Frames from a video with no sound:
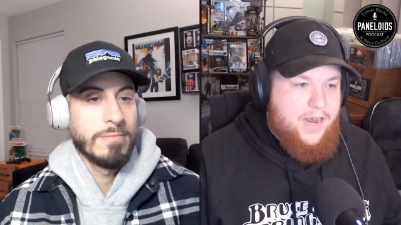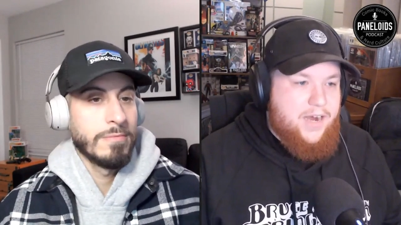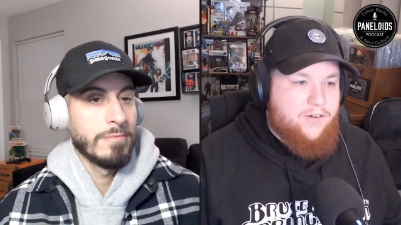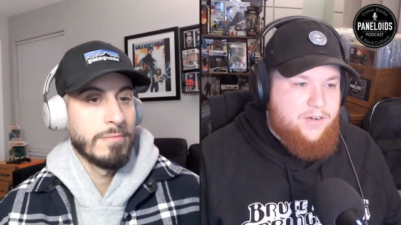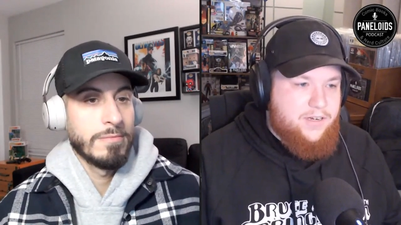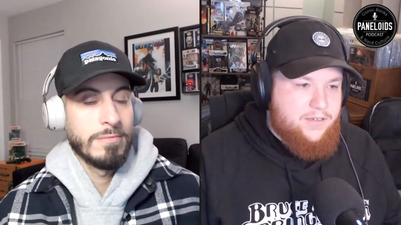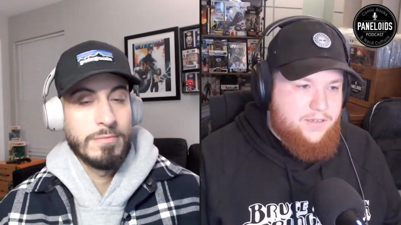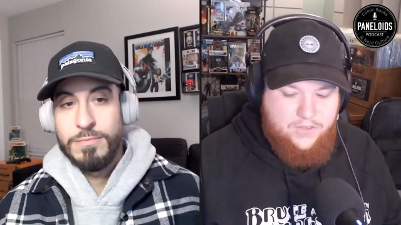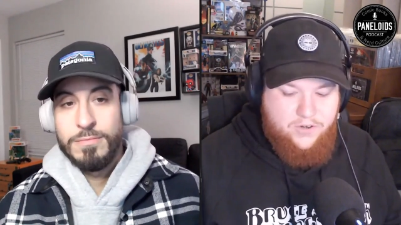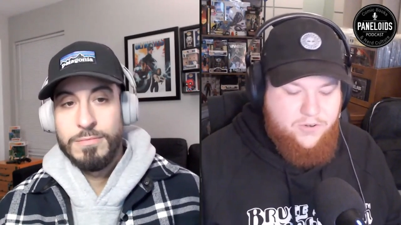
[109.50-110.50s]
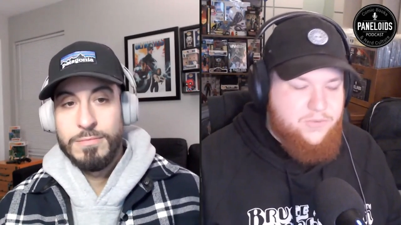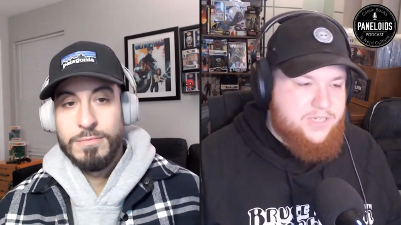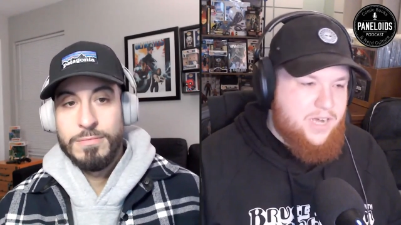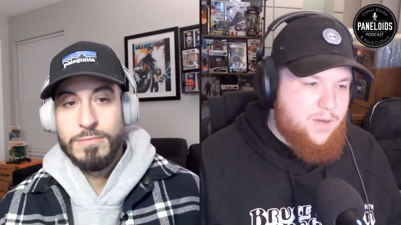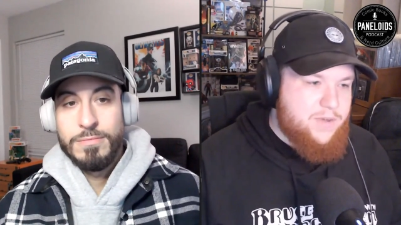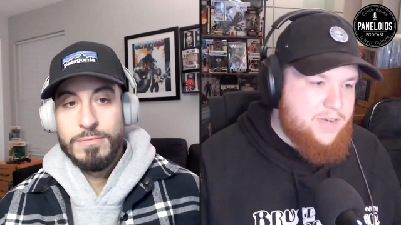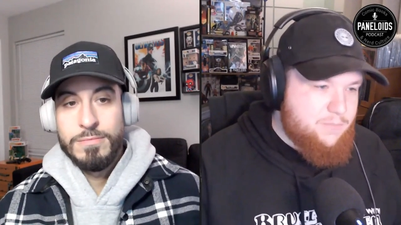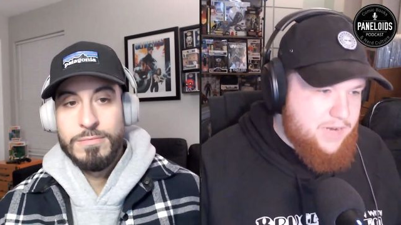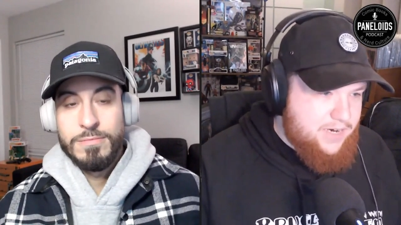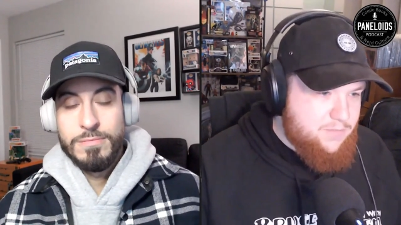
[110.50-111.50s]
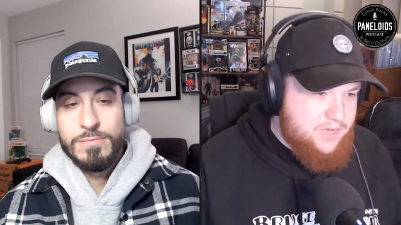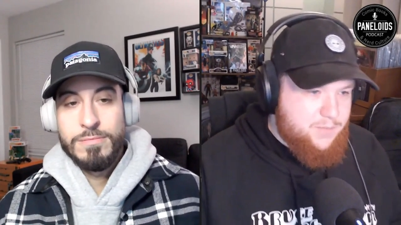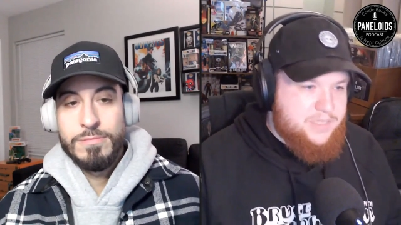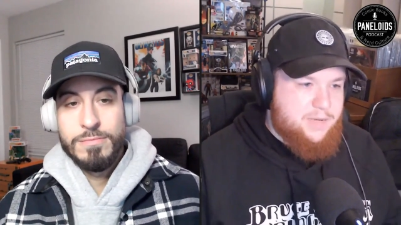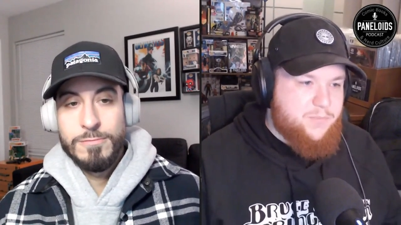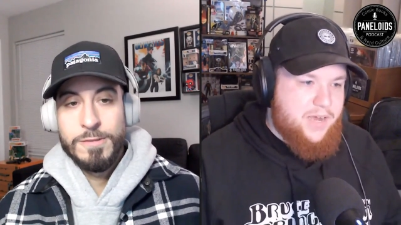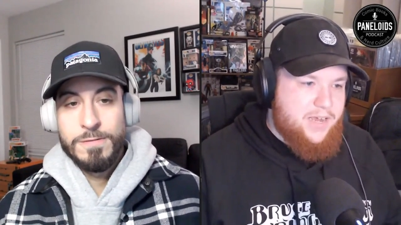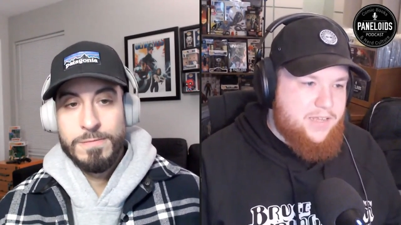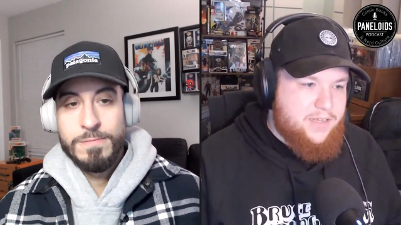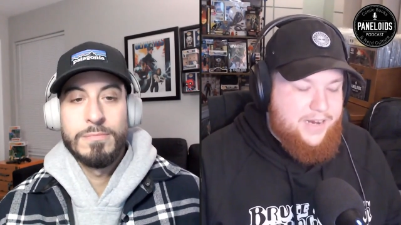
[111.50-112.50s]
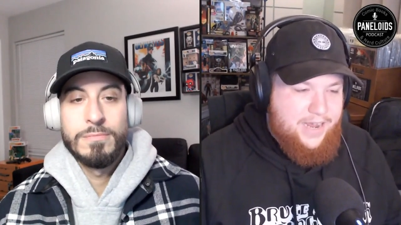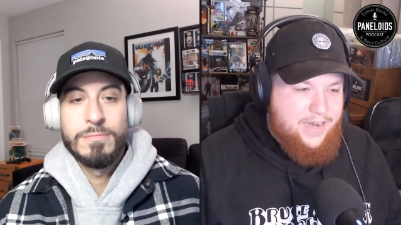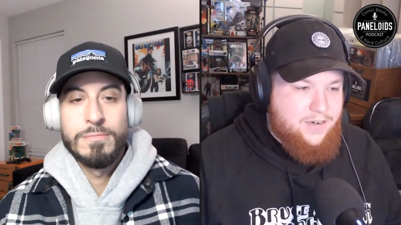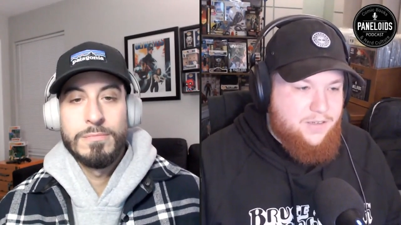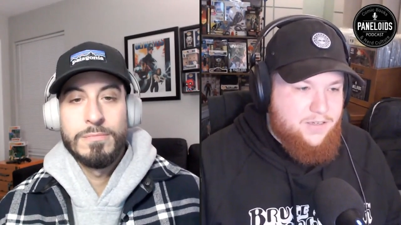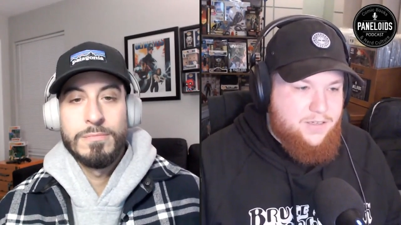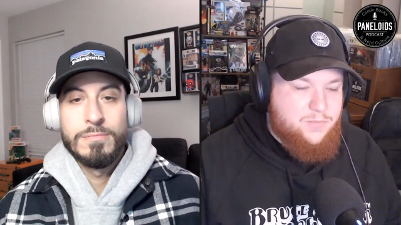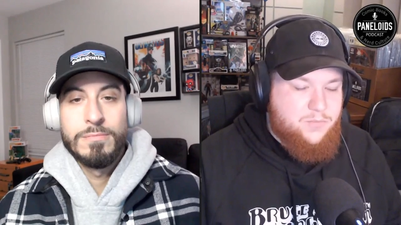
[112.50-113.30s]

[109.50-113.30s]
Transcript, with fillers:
Speaker 1: I already knew it was coming. I'm not going to be upset by it. I can handle this.